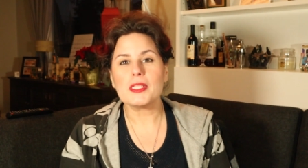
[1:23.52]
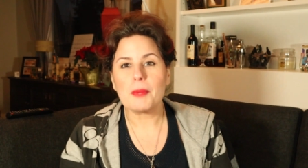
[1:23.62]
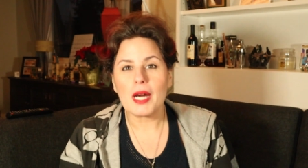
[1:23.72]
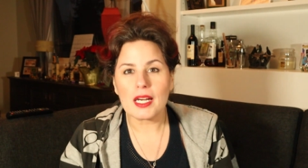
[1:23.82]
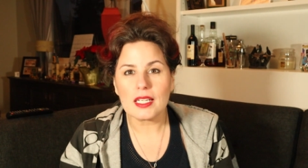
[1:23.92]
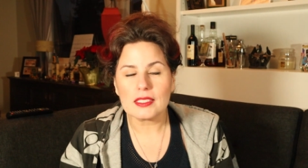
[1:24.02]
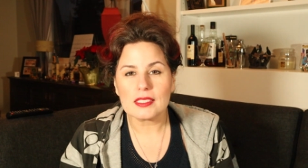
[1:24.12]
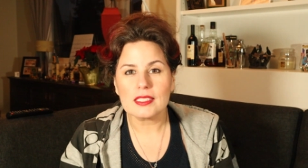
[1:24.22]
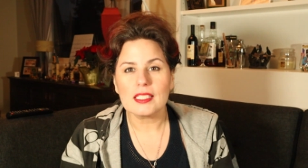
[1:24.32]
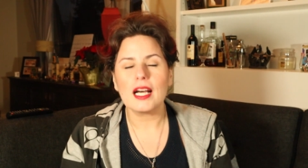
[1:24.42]
was part
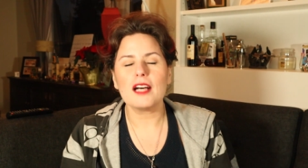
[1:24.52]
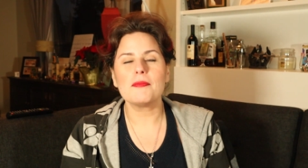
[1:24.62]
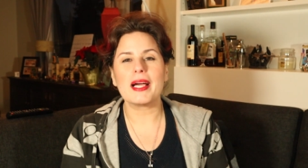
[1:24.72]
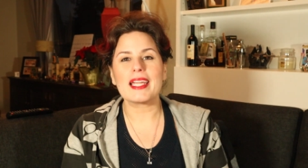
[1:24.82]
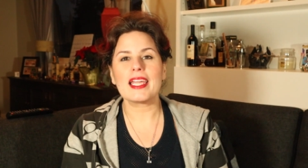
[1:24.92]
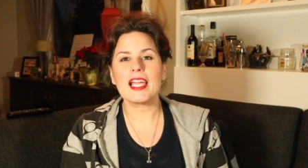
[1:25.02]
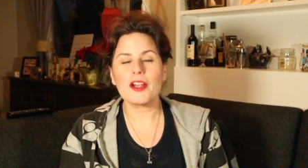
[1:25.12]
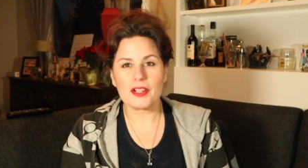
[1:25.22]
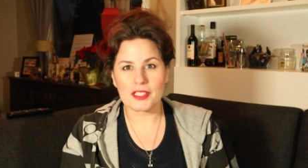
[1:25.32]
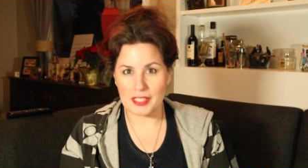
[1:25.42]
of my
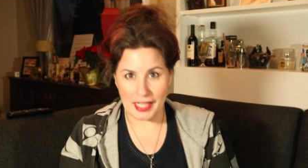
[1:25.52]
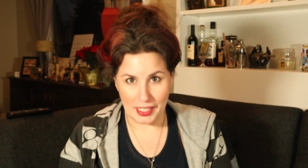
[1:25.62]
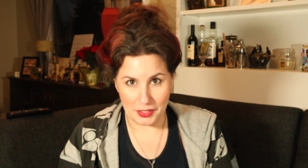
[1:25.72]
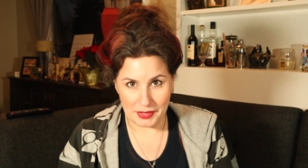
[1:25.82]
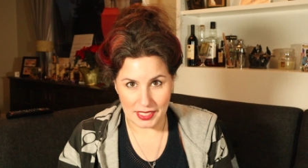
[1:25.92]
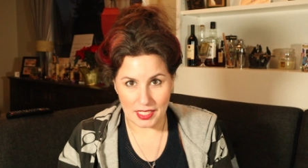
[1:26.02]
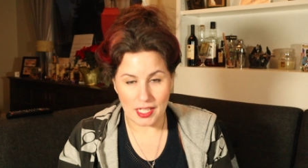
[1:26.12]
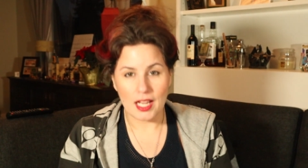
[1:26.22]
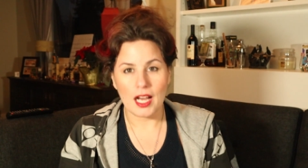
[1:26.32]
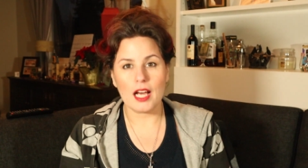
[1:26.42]
character gallery
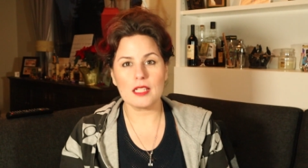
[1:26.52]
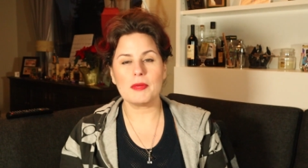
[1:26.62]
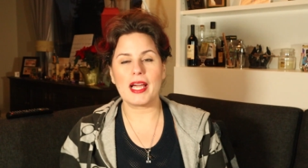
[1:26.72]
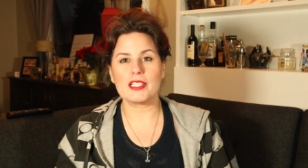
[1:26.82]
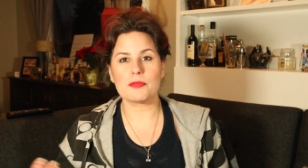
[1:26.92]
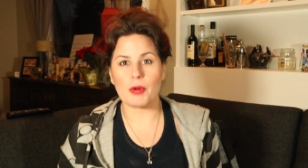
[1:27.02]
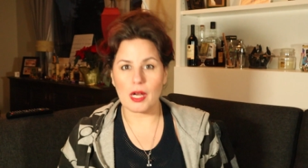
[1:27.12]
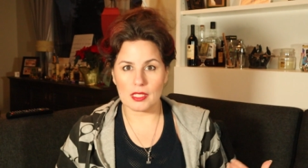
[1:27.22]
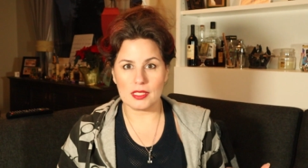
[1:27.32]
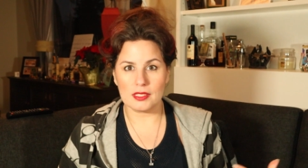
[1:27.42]
on my
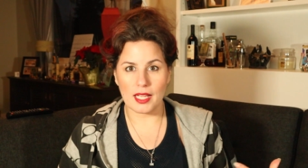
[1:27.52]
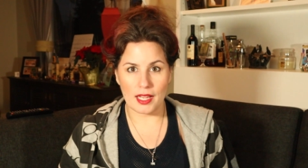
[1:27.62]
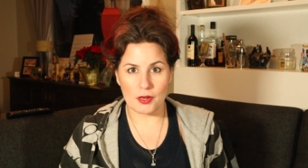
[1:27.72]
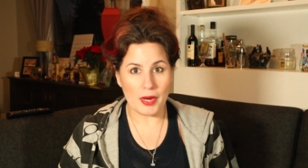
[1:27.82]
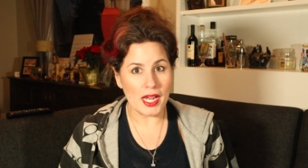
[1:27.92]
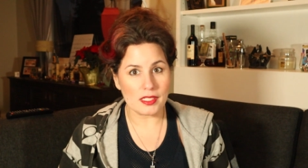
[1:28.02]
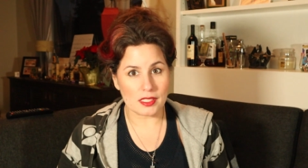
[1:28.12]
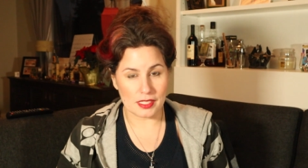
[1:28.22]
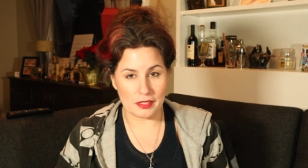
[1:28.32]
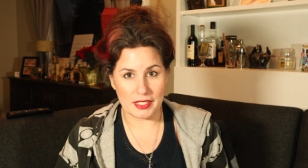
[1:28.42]
Sprawlin' a Ranch
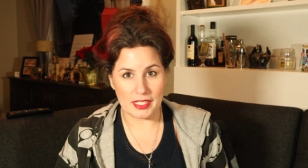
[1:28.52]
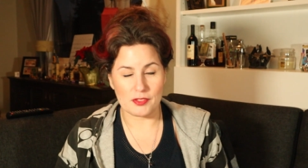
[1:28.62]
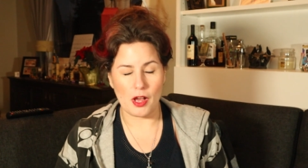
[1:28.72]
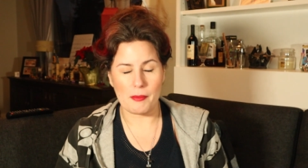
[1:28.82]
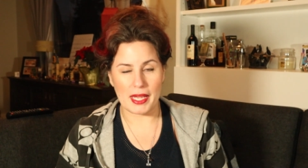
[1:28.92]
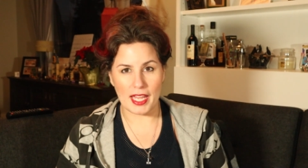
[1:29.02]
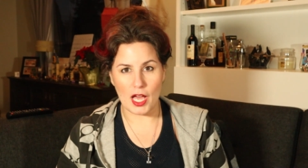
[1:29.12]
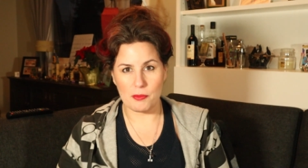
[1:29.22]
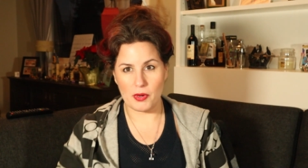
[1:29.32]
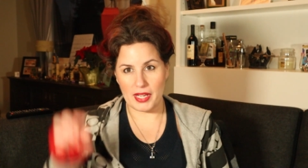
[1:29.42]
series on my
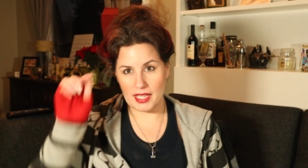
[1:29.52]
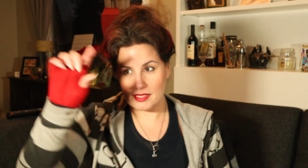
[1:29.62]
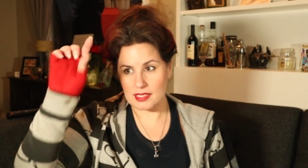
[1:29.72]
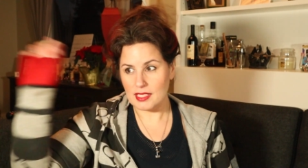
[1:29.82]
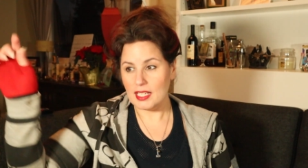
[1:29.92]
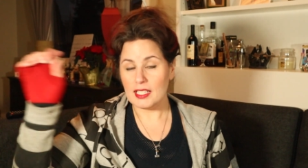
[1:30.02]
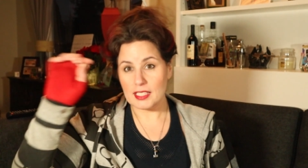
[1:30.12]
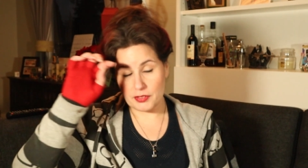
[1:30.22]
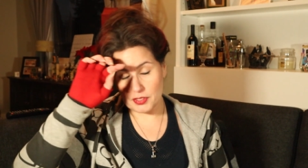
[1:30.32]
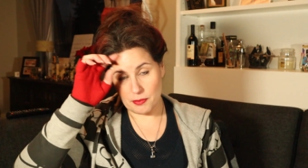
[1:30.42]
cowboys.
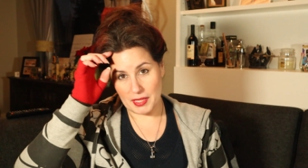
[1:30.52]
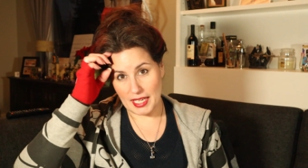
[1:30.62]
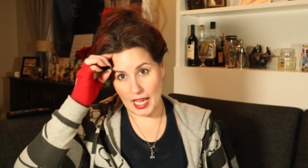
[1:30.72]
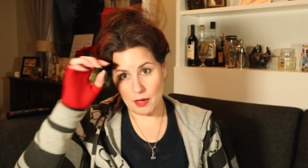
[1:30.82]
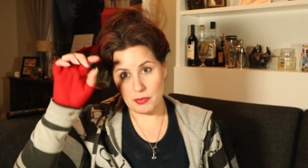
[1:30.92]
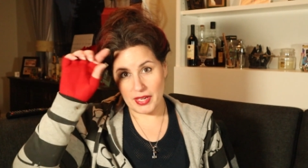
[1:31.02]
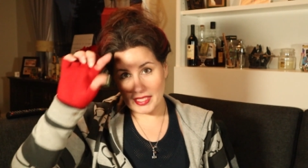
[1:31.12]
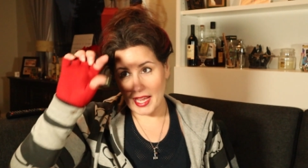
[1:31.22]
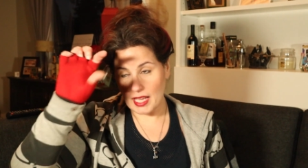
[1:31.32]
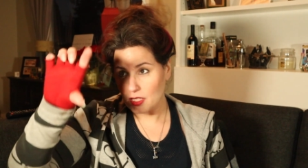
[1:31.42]
There was so many
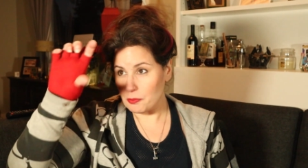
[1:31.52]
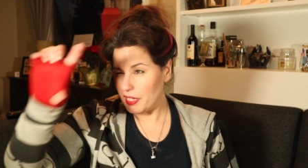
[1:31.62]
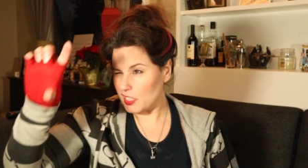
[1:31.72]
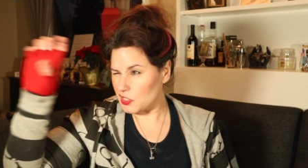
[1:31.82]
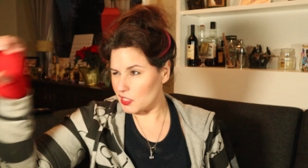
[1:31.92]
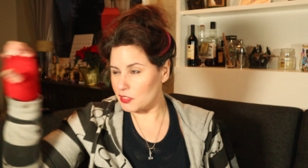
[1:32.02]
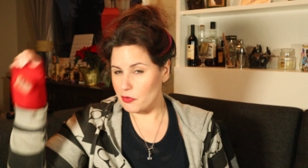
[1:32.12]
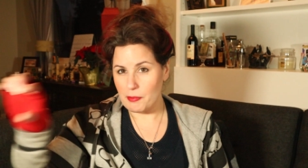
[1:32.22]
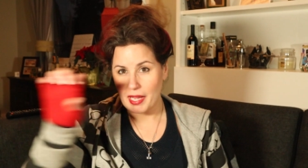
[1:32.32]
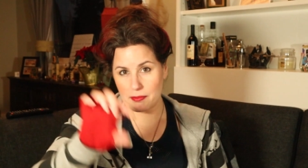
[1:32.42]
cowboys, I had a little picture to
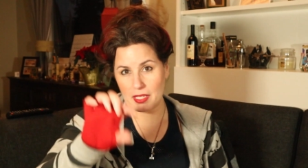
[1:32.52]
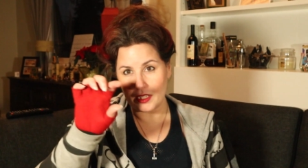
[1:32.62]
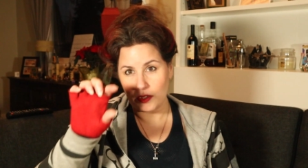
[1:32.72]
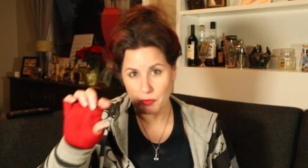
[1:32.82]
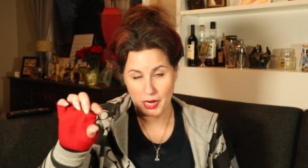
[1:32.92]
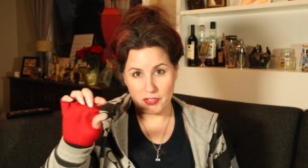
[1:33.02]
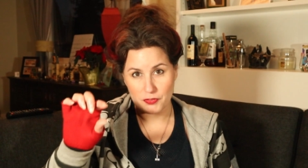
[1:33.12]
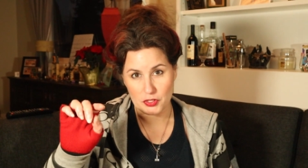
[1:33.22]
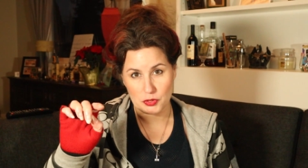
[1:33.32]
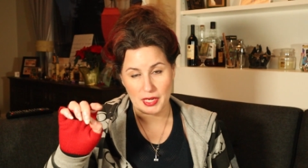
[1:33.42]
remind me when I was
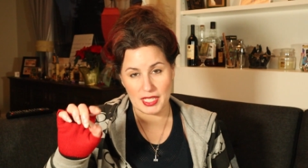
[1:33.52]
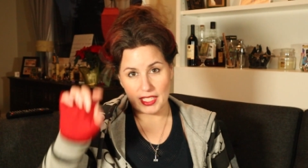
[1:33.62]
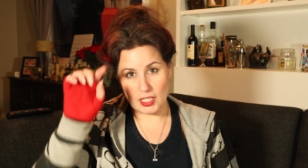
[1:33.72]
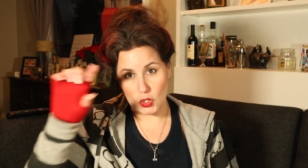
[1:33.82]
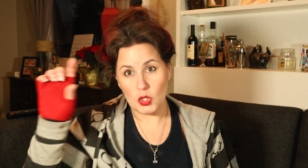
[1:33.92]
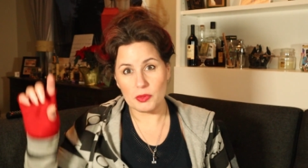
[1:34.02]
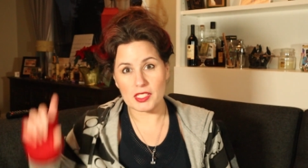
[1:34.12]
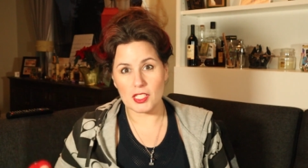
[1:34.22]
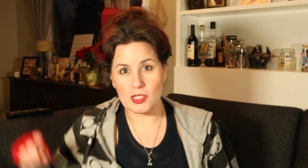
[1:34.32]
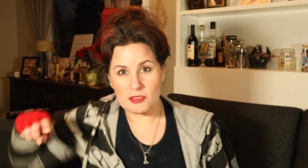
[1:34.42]
first writing it, who
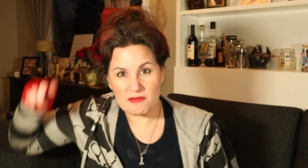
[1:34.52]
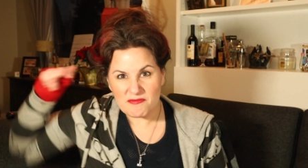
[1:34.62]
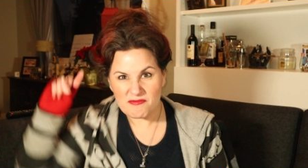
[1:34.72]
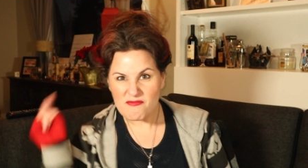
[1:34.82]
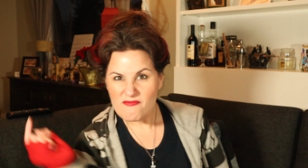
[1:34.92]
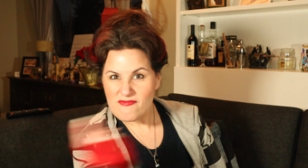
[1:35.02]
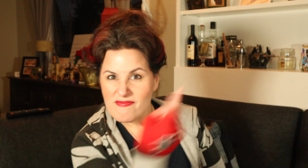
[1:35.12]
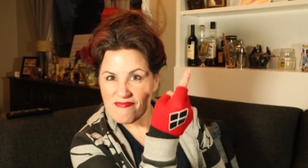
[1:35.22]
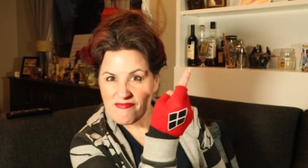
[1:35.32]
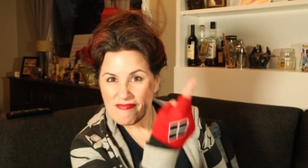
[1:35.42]
was who.
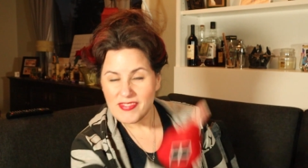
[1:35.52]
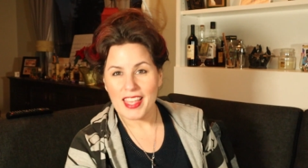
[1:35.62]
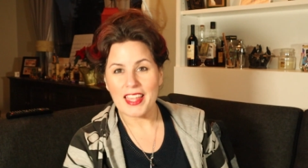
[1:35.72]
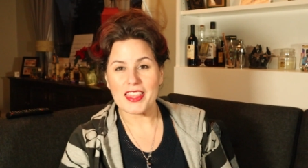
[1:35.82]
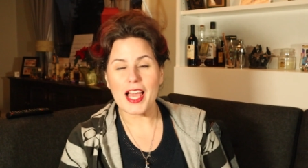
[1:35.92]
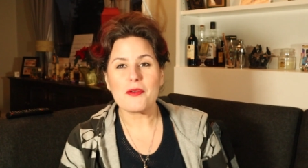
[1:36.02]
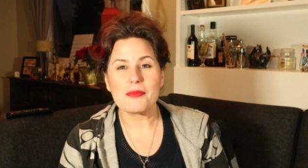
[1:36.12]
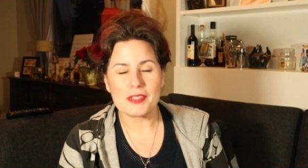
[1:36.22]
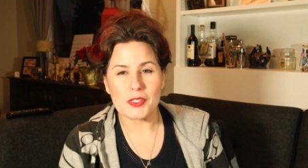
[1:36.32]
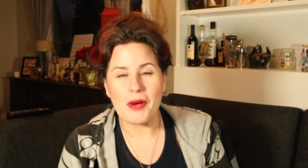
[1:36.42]
That
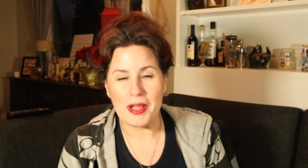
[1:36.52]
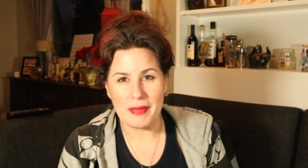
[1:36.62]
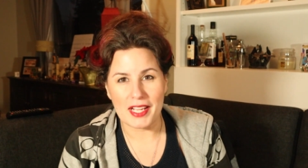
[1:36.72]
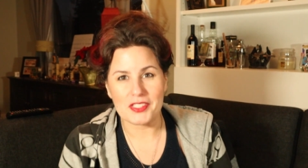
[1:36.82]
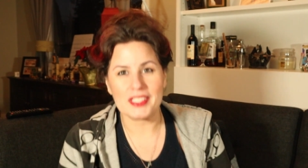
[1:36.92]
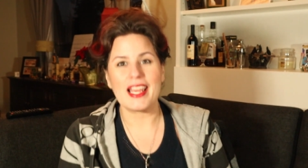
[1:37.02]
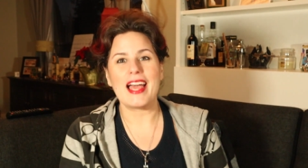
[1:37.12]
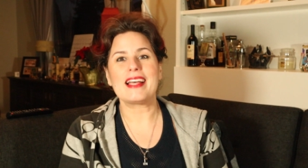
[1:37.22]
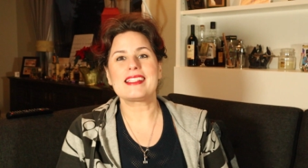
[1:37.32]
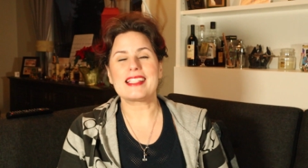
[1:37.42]
was who I imagined
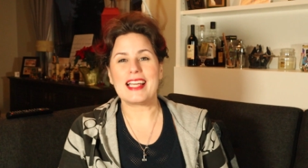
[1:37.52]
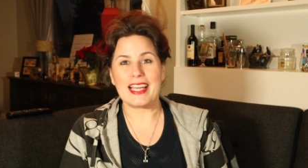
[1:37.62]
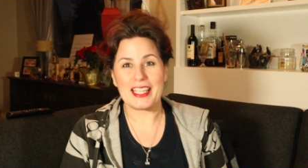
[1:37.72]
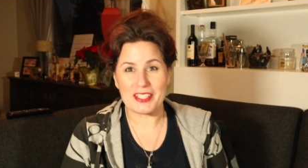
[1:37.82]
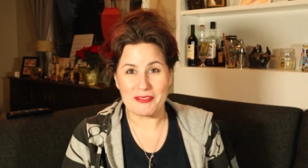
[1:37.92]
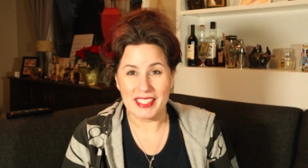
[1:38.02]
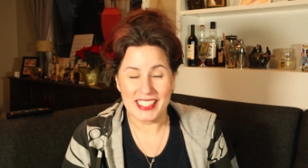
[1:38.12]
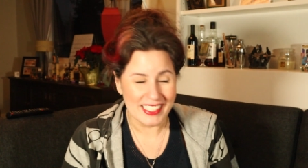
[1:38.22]
as Adam.